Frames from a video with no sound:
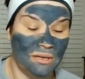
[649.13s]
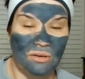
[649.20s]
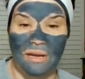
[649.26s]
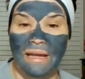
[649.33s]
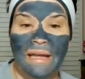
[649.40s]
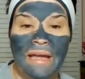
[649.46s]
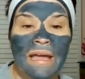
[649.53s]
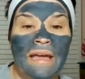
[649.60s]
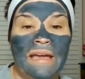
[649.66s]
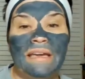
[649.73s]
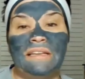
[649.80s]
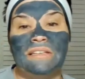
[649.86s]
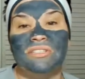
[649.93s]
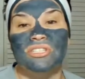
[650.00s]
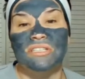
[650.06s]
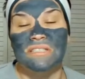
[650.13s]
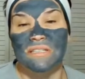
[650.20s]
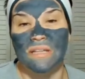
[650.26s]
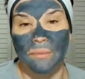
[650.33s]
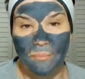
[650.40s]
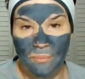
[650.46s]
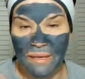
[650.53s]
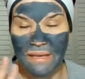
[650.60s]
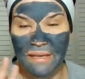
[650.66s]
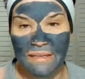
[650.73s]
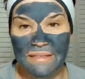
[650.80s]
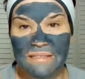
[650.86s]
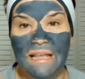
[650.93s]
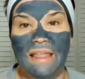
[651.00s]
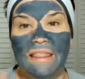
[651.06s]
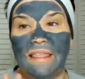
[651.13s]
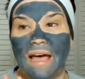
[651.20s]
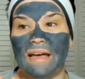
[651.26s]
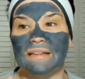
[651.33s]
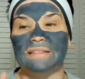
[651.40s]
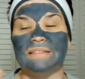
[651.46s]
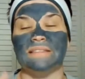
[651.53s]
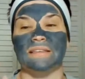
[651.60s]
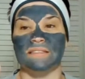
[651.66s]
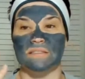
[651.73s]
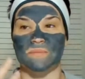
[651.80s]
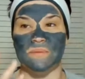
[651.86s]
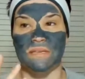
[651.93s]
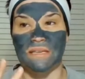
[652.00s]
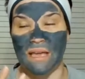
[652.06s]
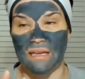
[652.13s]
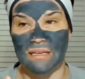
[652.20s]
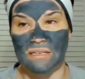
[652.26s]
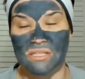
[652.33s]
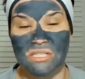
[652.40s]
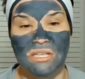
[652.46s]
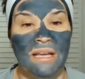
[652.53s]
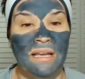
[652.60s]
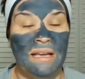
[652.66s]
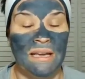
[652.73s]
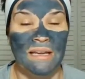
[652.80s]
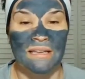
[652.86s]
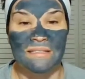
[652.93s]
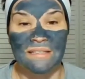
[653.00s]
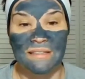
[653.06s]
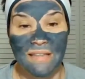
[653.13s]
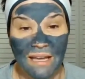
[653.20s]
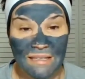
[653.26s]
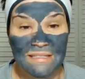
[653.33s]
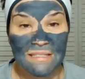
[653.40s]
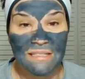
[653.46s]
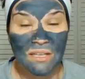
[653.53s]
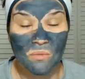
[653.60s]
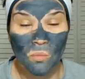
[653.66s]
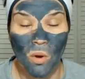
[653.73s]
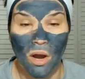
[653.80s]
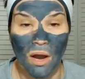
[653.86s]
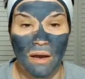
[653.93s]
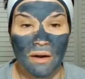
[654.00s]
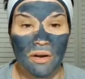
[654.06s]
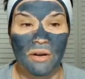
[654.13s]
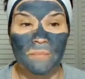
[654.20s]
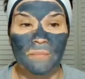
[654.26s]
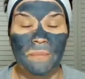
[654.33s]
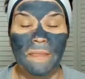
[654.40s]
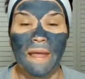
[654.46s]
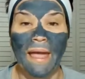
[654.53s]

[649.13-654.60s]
Okay, it just means that its pH is less than water.